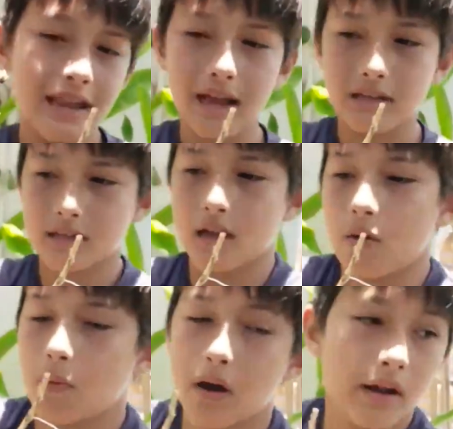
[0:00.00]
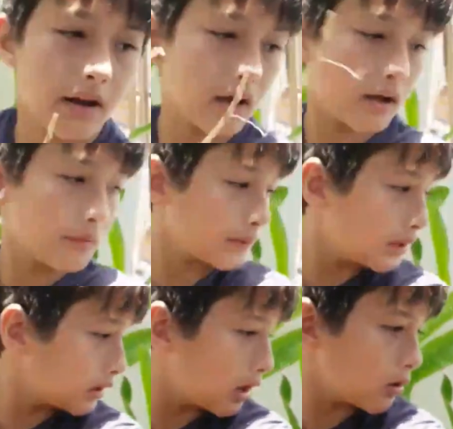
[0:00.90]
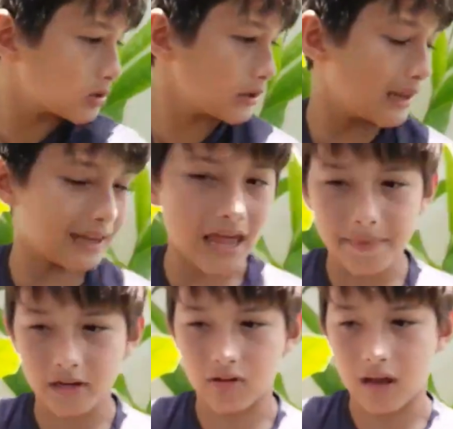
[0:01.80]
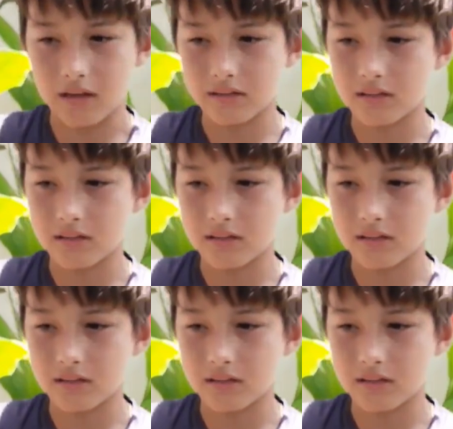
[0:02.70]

Next, we're gonna go to the lemongrass.